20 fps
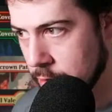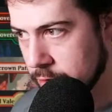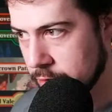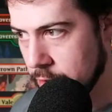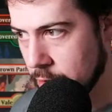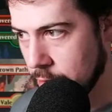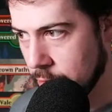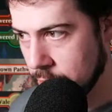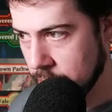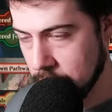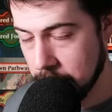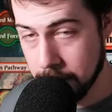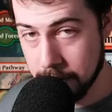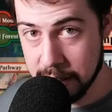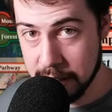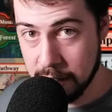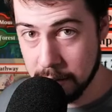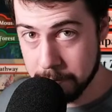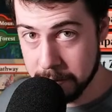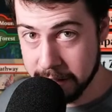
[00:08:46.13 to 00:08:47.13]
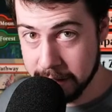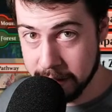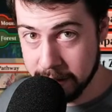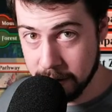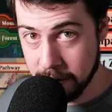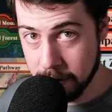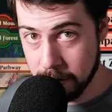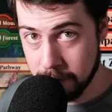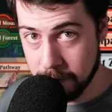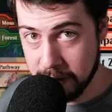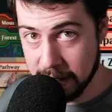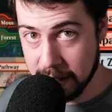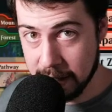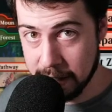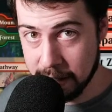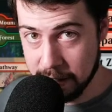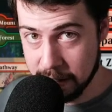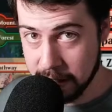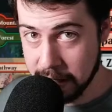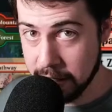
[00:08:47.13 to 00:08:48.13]
So, it would help get out of
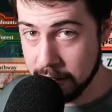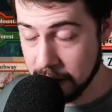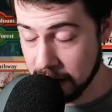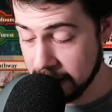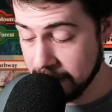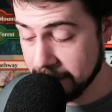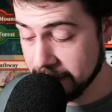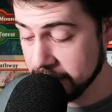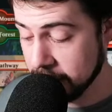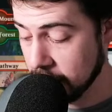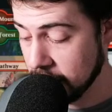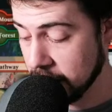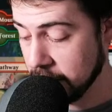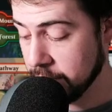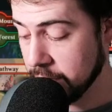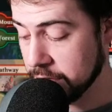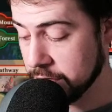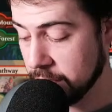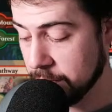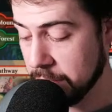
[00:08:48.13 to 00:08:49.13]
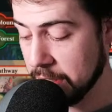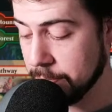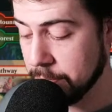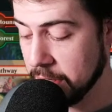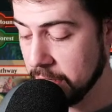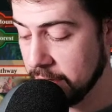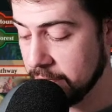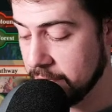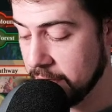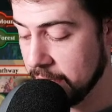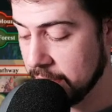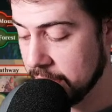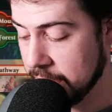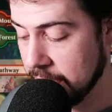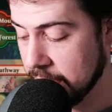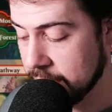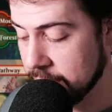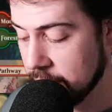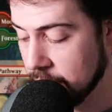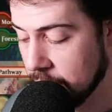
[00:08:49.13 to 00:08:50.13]
a 9 lives lock, which would be pretty
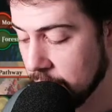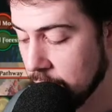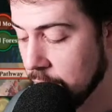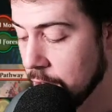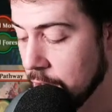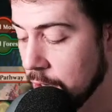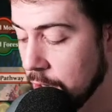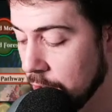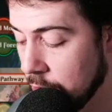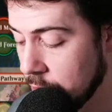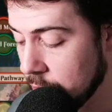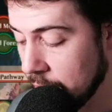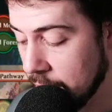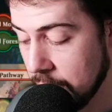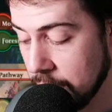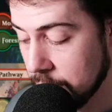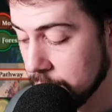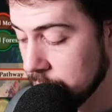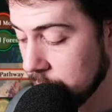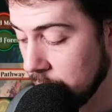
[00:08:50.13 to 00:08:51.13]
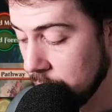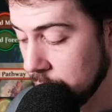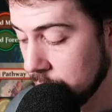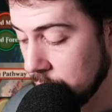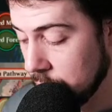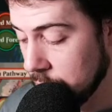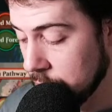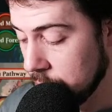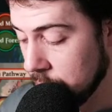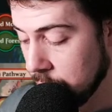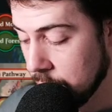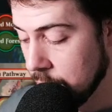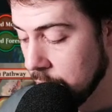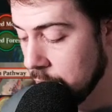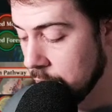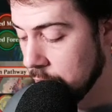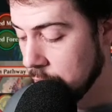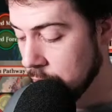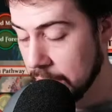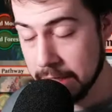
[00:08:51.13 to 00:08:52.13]
fantastic. Oh, hey, no.
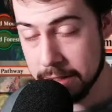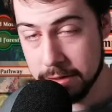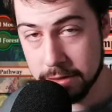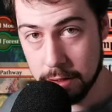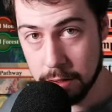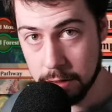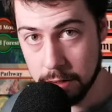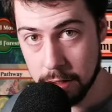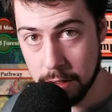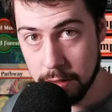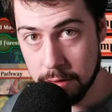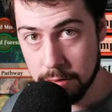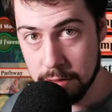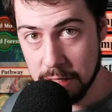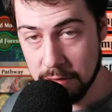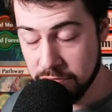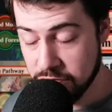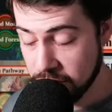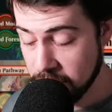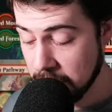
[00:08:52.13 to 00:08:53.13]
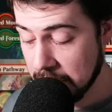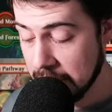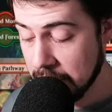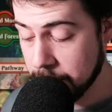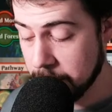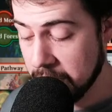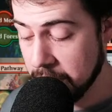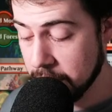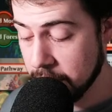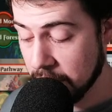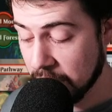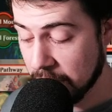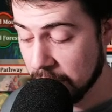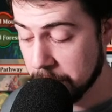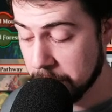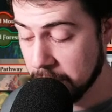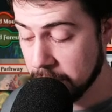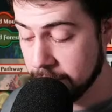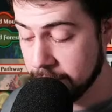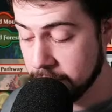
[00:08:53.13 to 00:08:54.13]
That's all good. Definitely, I'm here to
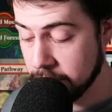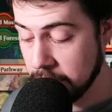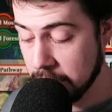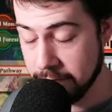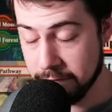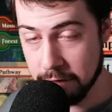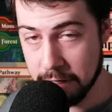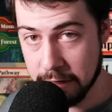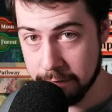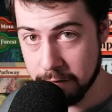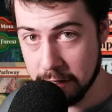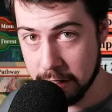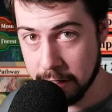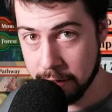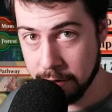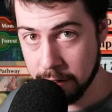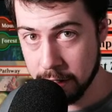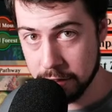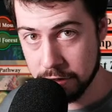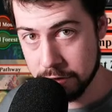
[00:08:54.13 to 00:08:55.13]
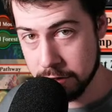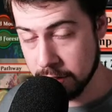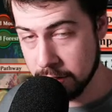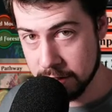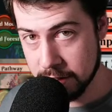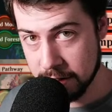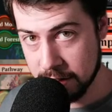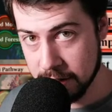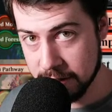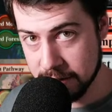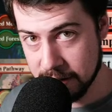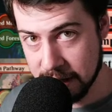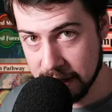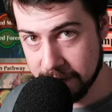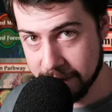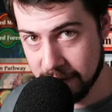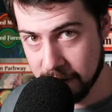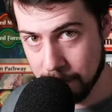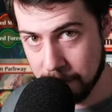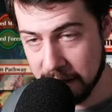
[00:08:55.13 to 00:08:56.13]
help if you ever have any questions. It doesn't
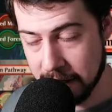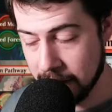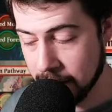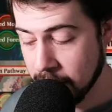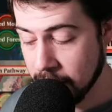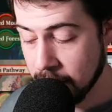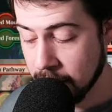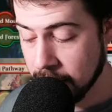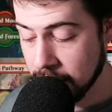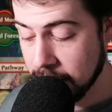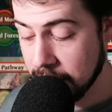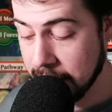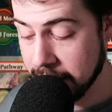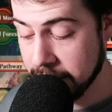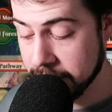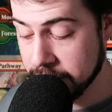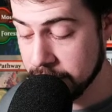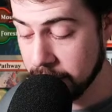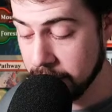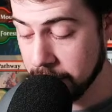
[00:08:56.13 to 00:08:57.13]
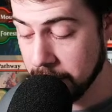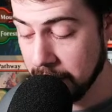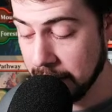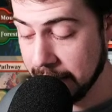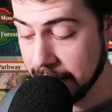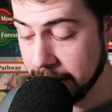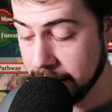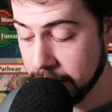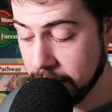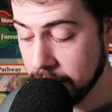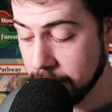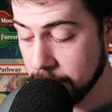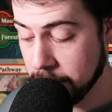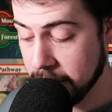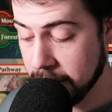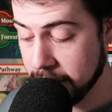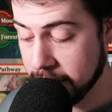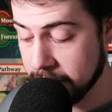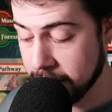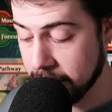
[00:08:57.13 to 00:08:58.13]
have to be dinosaur related,
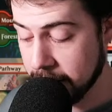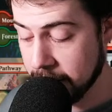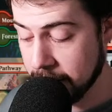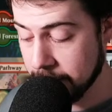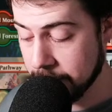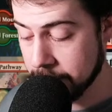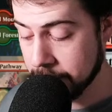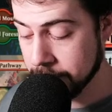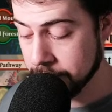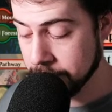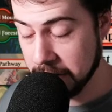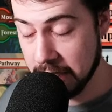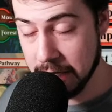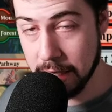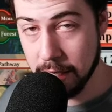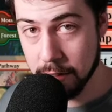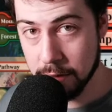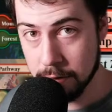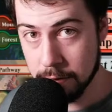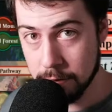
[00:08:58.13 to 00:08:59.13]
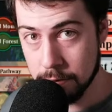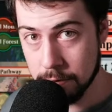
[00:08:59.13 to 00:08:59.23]
but yeah.